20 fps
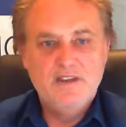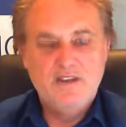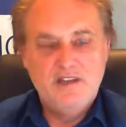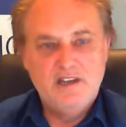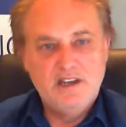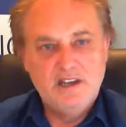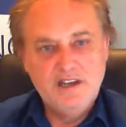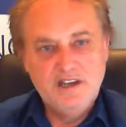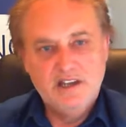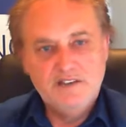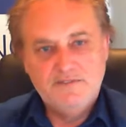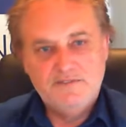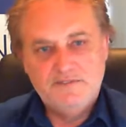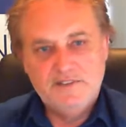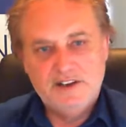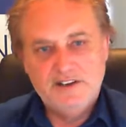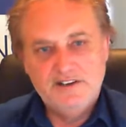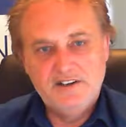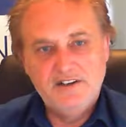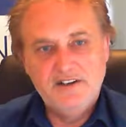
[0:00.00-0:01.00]
You're getting it
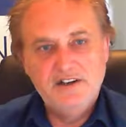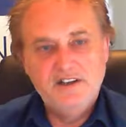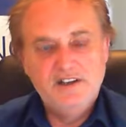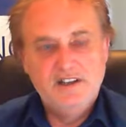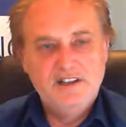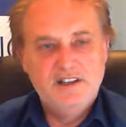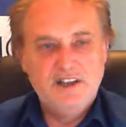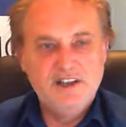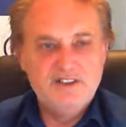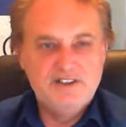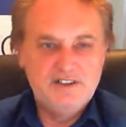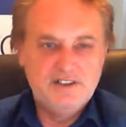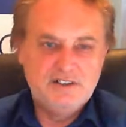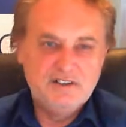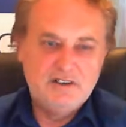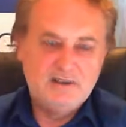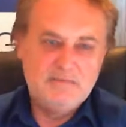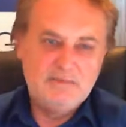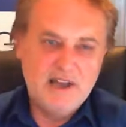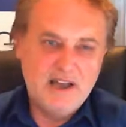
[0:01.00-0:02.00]
funded. Yes,
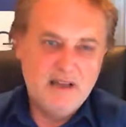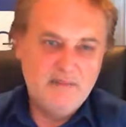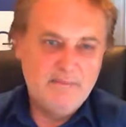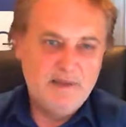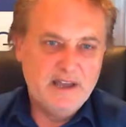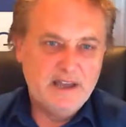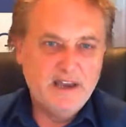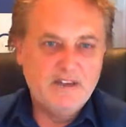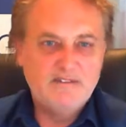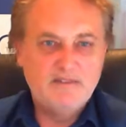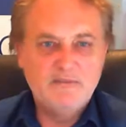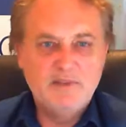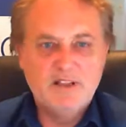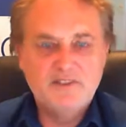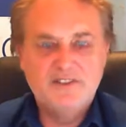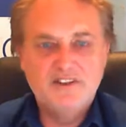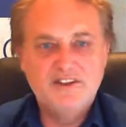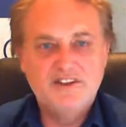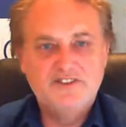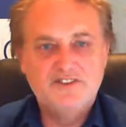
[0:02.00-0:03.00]
you've got to pay it back over
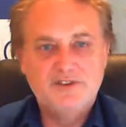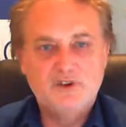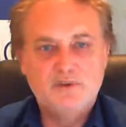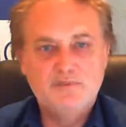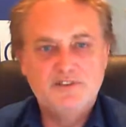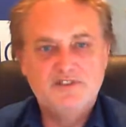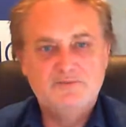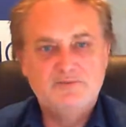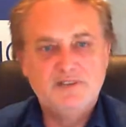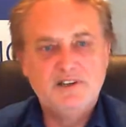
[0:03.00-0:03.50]
monthly installments,